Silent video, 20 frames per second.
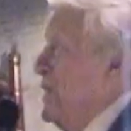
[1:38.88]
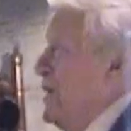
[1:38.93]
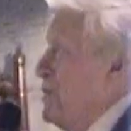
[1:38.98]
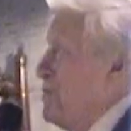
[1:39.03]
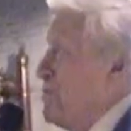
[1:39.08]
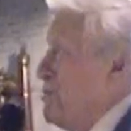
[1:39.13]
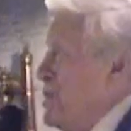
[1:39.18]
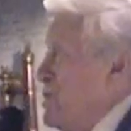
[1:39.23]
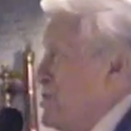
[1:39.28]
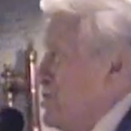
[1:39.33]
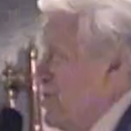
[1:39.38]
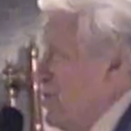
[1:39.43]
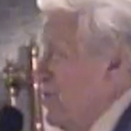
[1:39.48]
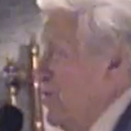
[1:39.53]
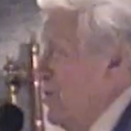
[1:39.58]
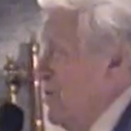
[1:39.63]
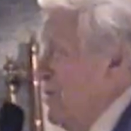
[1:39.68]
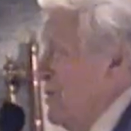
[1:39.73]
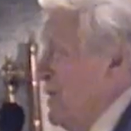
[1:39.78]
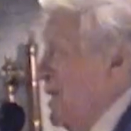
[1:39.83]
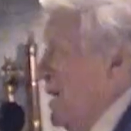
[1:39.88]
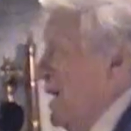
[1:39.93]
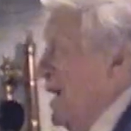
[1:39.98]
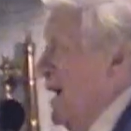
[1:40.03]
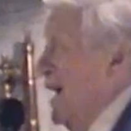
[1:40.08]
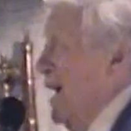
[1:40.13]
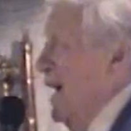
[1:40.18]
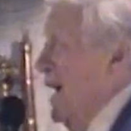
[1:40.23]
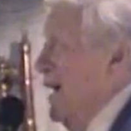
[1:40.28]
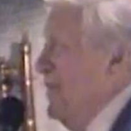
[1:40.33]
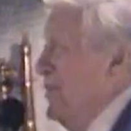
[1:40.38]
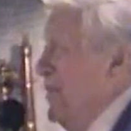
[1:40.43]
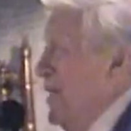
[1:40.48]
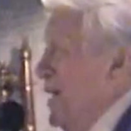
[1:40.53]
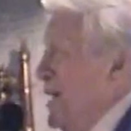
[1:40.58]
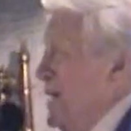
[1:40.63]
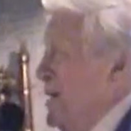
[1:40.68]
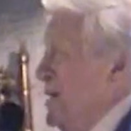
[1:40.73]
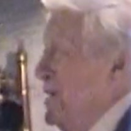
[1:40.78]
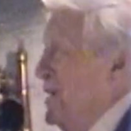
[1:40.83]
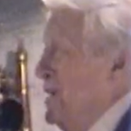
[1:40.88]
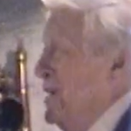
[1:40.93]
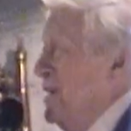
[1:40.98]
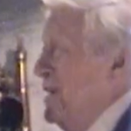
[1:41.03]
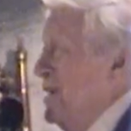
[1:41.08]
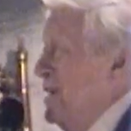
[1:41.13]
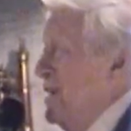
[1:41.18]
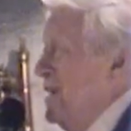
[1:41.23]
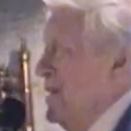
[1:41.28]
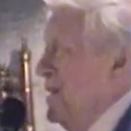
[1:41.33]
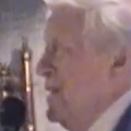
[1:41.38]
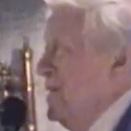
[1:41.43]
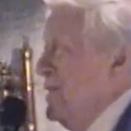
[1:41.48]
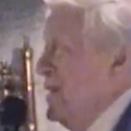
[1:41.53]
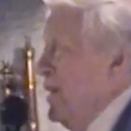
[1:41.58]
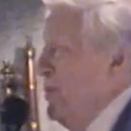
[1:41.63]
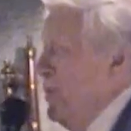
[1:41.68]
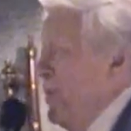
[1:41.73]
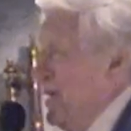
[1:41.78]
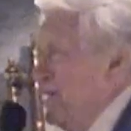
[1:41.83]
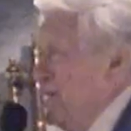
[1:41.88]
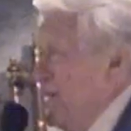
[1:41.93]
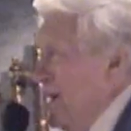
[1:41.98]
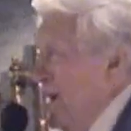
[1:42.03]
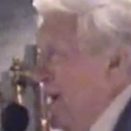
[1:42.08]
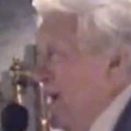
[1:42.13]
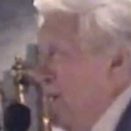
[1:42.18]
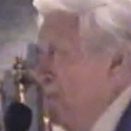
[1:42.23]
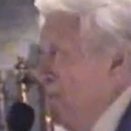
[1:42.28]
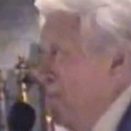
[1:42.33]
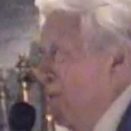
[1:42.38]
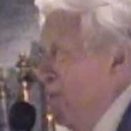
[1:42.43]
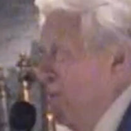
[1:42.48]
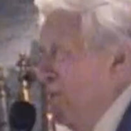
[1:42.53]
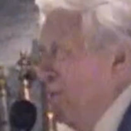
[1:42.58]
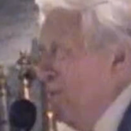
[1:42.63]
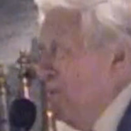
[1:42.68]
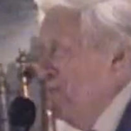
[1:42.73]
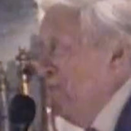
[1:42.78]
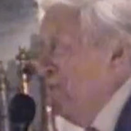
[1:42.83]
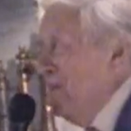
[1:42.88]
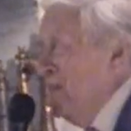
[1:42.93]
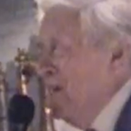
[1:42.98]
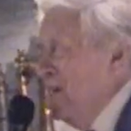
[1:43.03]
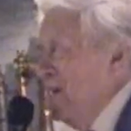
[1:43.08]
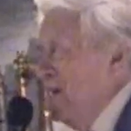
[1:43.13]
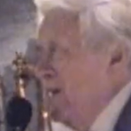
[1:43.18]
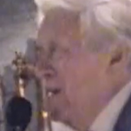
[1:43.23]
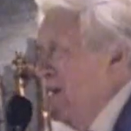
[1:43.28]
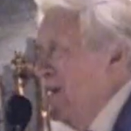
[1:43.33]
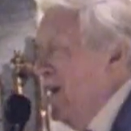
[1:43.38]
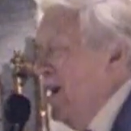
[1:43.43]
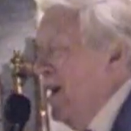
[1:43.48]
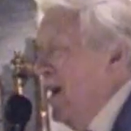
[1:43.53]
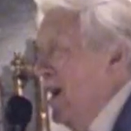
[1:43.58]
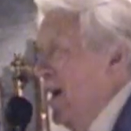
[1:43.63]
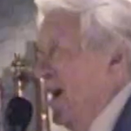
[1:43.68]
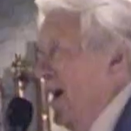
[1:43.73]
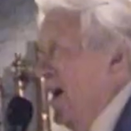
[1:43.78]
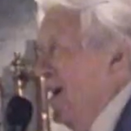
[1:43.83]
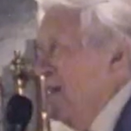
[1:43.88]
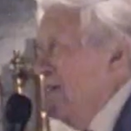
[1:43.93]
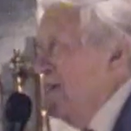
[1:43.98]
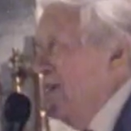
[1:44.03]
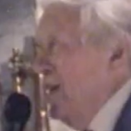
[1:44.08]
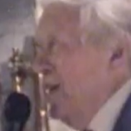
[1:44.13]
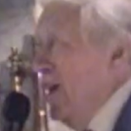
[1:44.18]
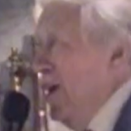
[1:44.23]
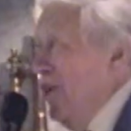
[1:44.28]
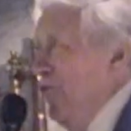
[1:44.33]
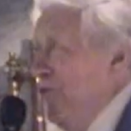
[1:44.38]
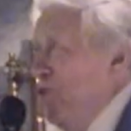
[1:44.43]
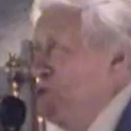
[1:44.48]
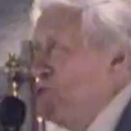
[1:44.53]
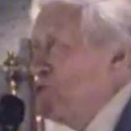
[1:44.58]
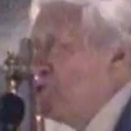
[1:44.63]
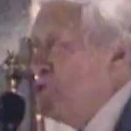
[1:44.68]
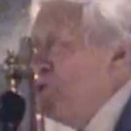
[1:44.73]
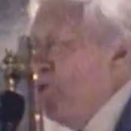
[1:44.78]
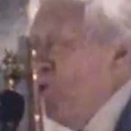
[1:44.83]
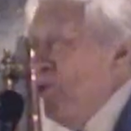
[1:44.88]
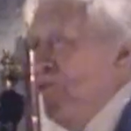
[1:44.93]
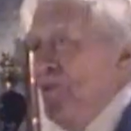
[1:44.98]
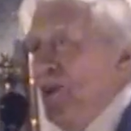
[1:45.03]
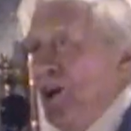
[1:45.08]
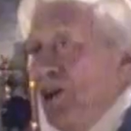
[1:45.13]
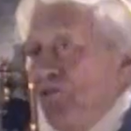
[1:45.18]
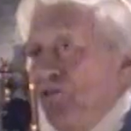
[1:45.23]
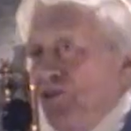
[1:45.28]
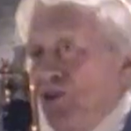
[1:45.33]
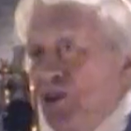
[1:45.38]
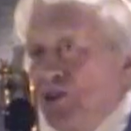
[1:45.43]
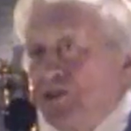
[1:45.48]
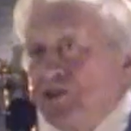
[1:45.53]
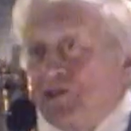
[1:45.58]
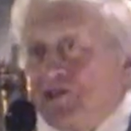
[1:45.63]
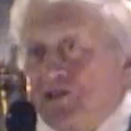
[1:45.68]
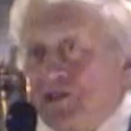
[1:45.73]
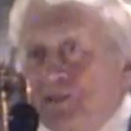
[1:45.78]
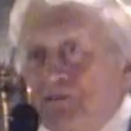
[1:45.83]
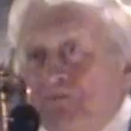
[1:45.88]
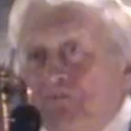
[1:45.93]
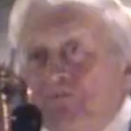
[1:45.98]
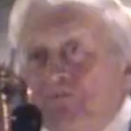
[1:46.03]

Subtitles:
the original and then they weren't in anymore. And if you saw the very first